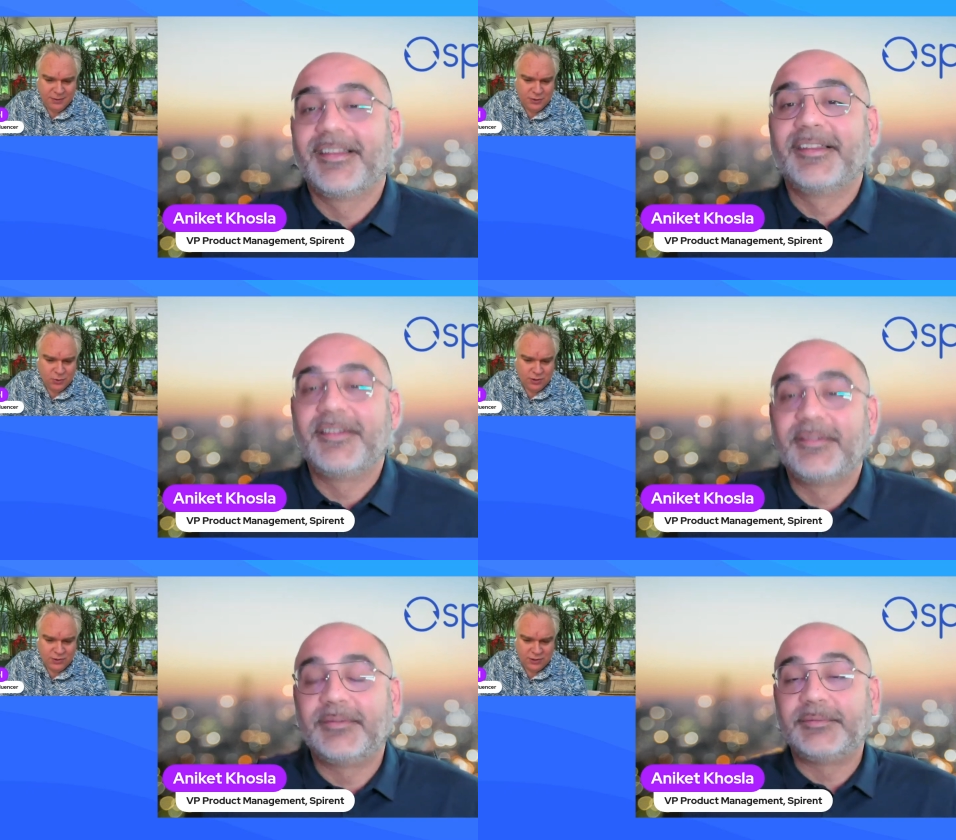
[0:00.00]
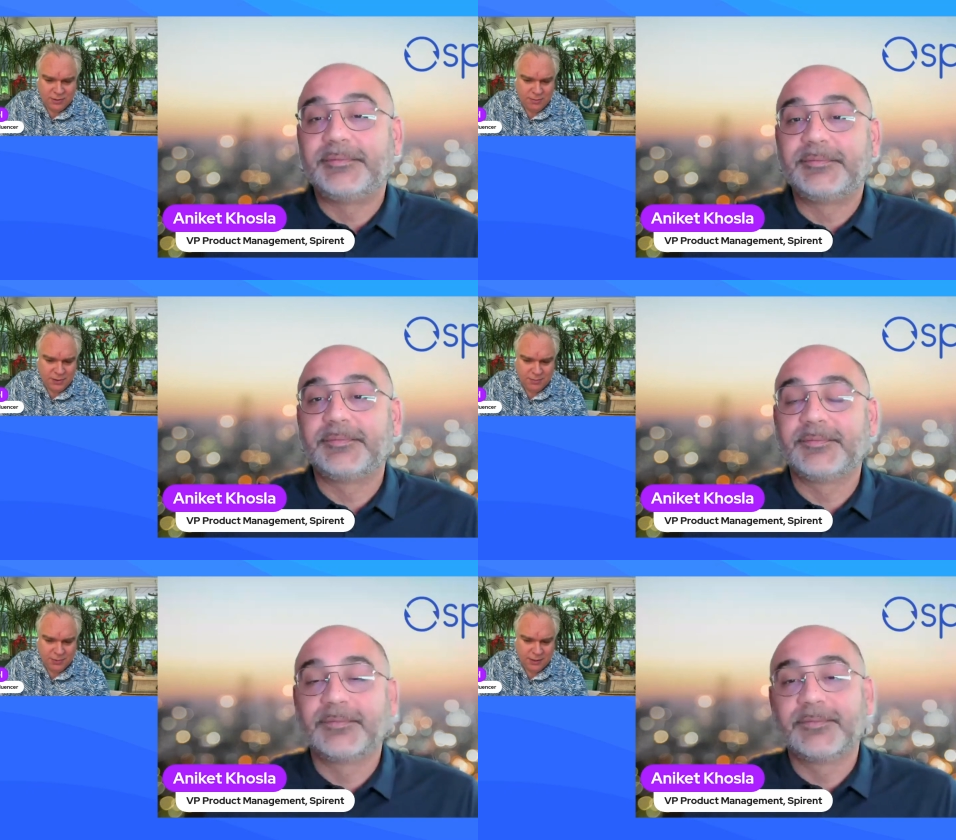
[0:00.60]
Speaker 1: short-term
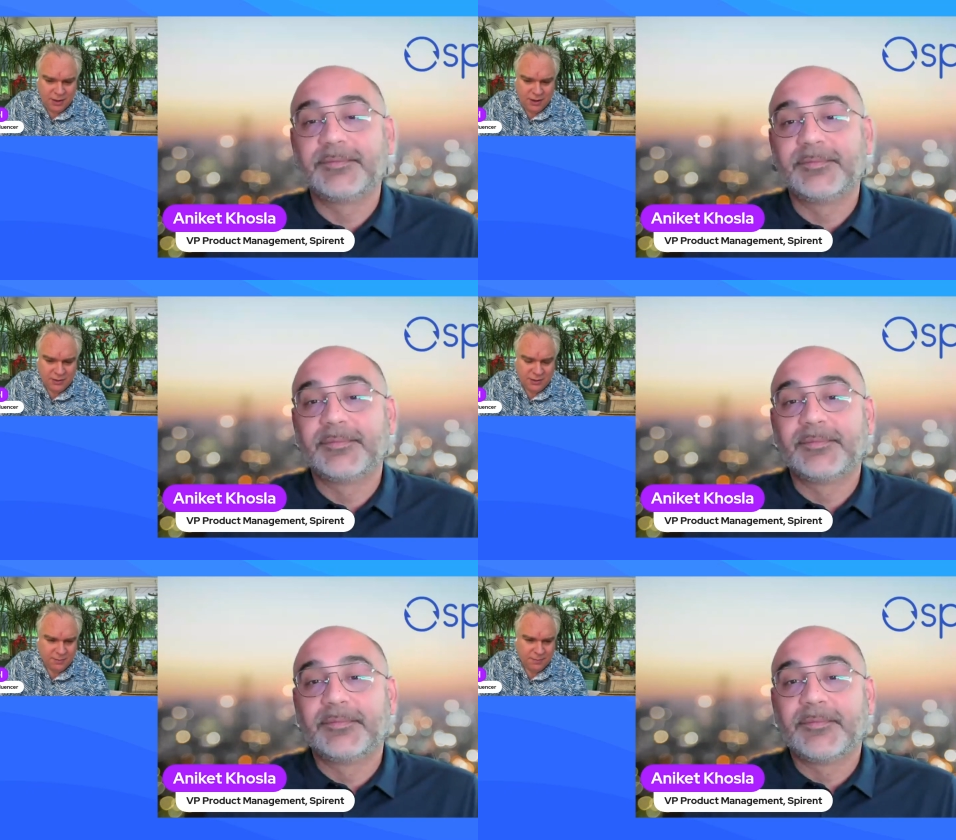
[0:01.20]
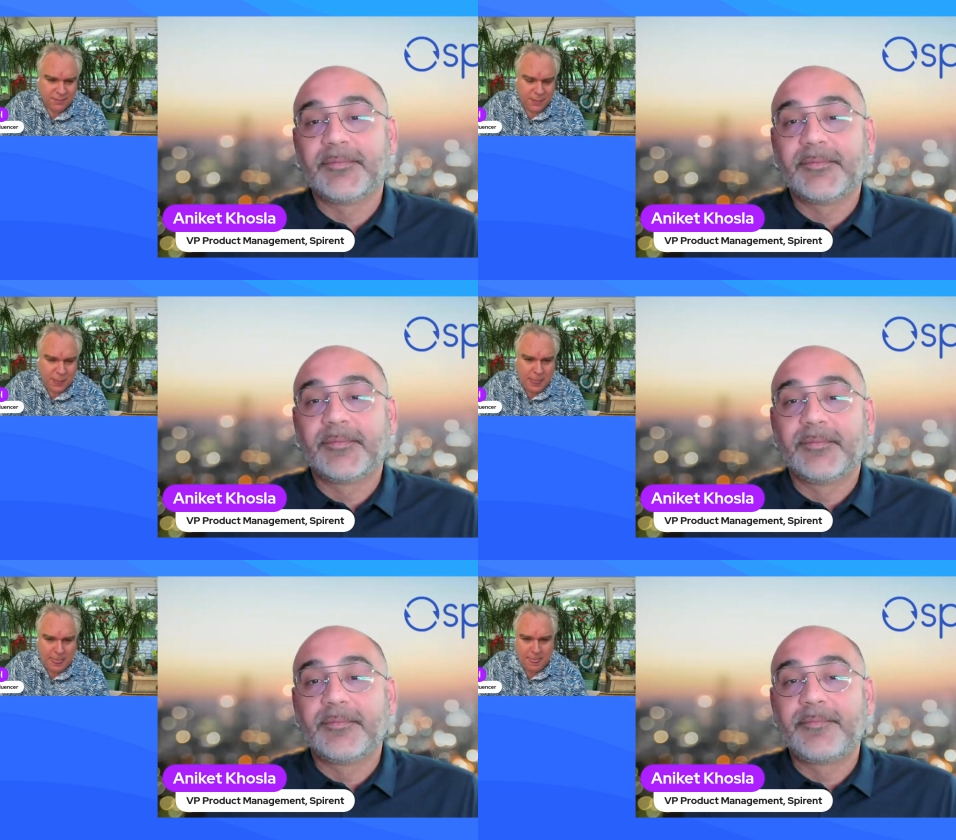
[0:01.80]
but long-term?
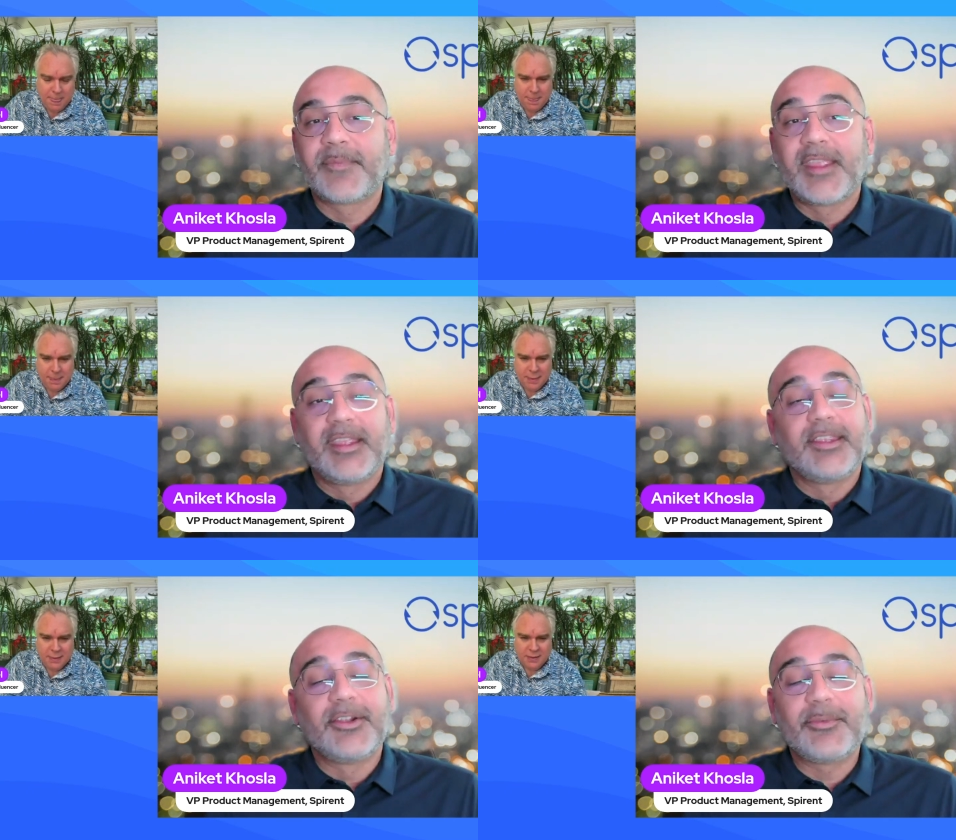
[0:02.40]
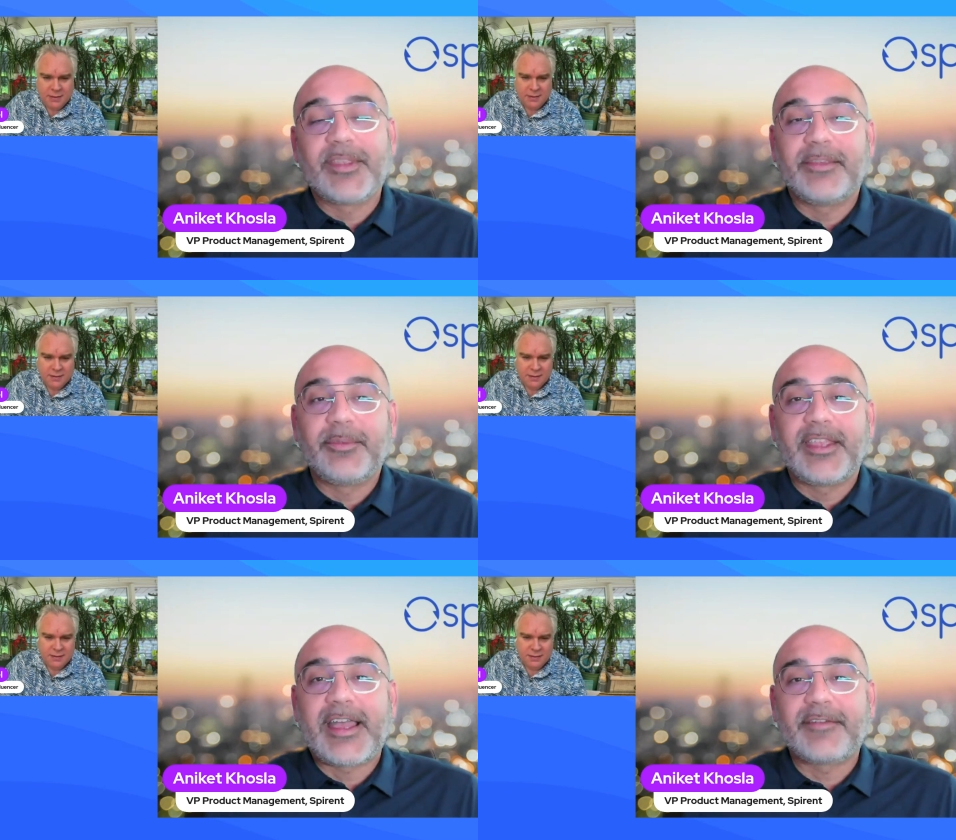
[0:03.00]
Speaker 2: You know,
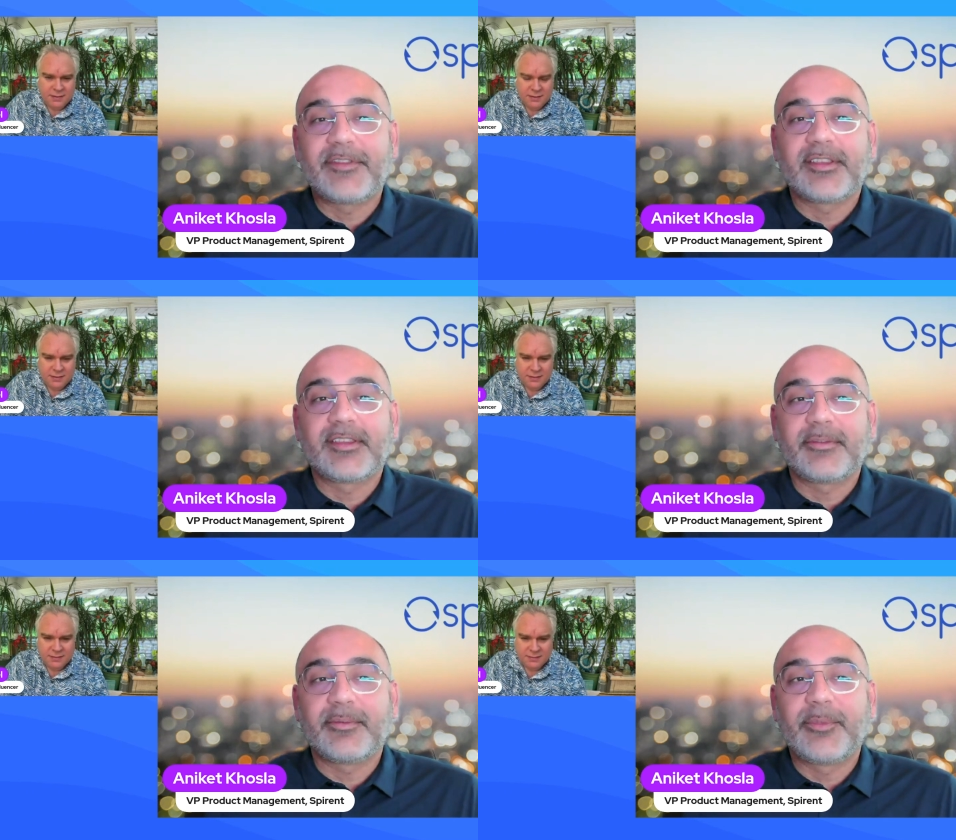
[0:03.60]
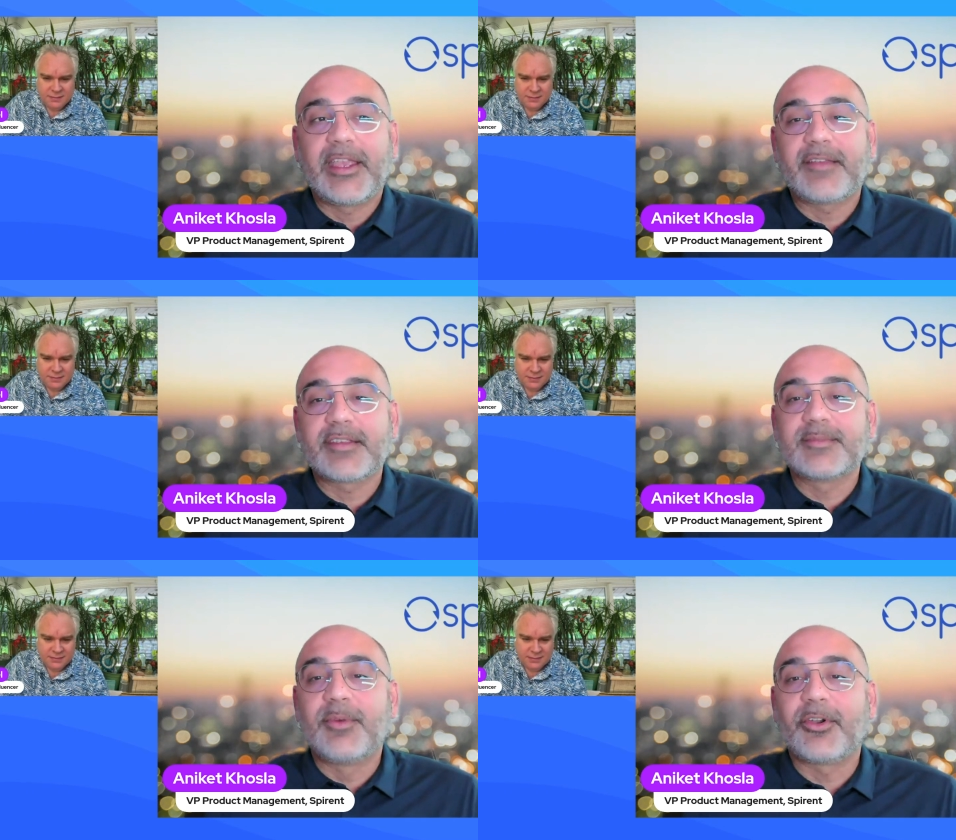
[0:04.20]
we have this
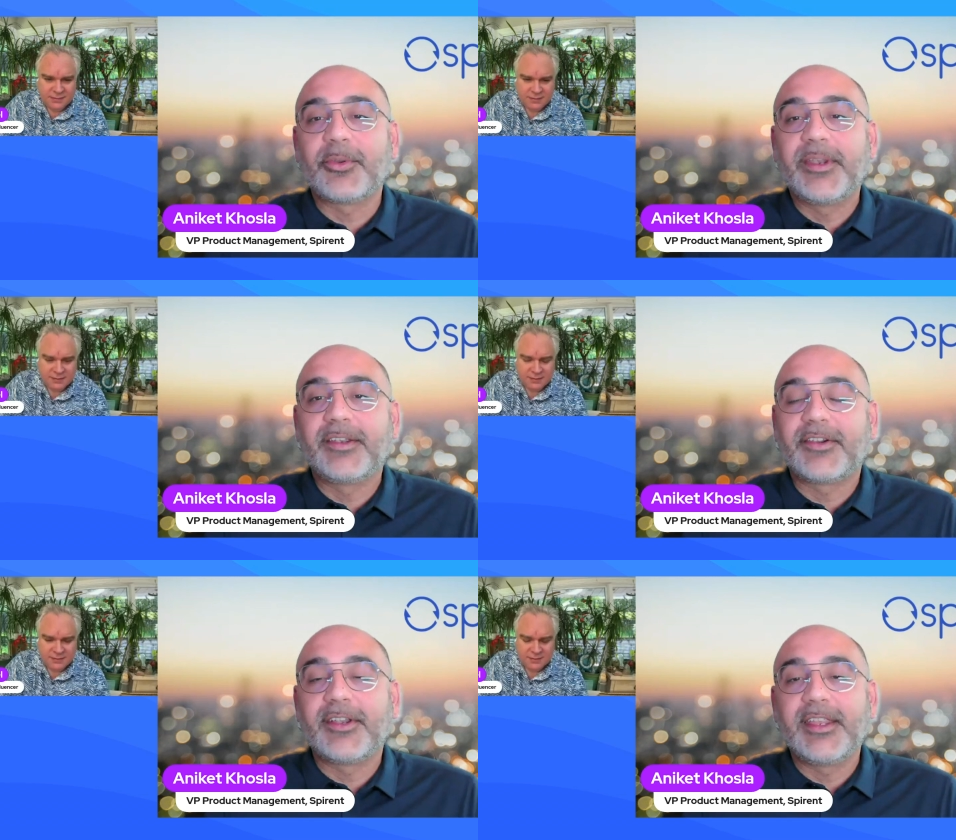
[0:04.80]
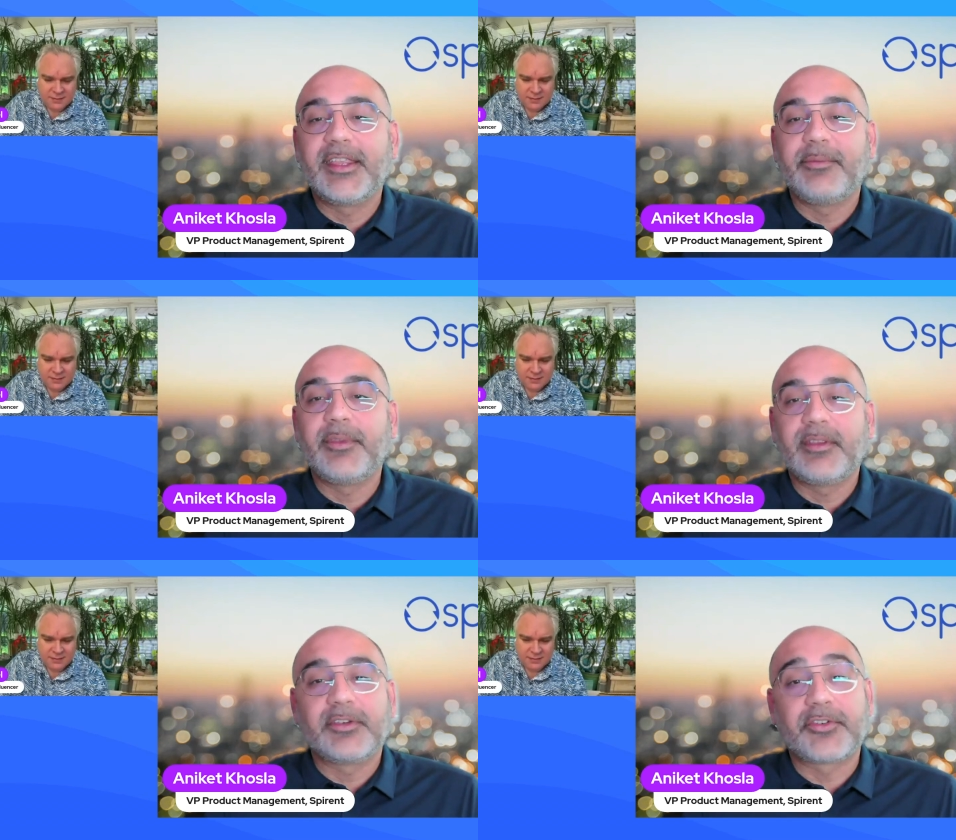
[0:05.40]
motto internally:
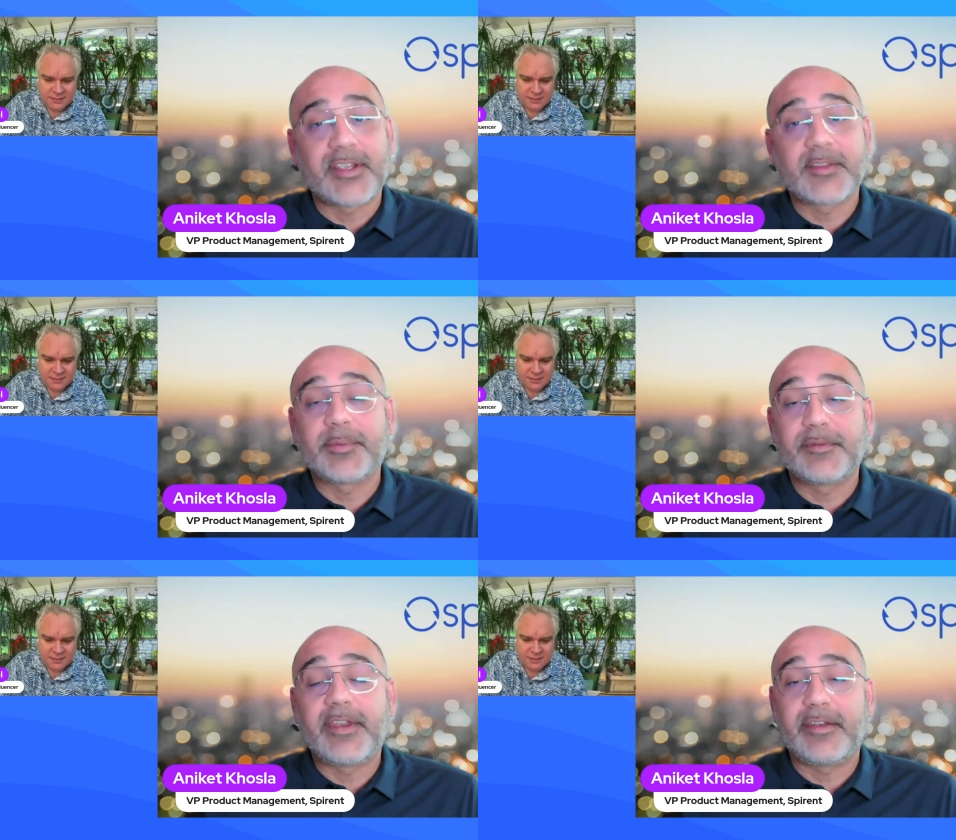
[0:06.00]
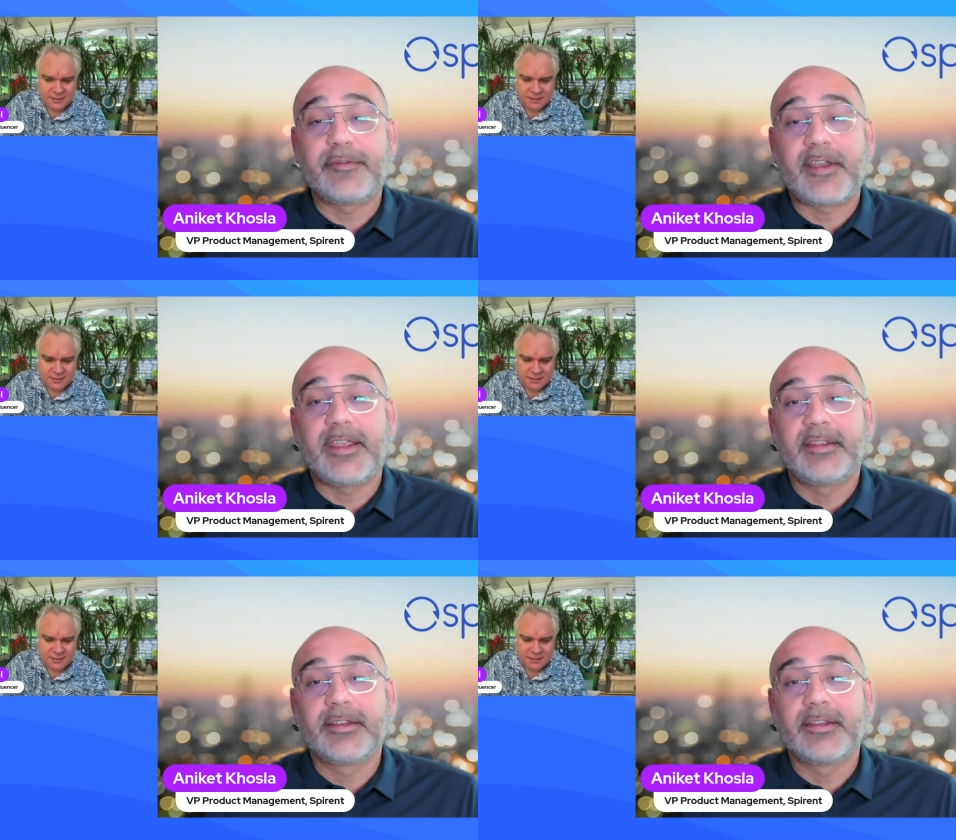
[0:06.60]
we trust but verify,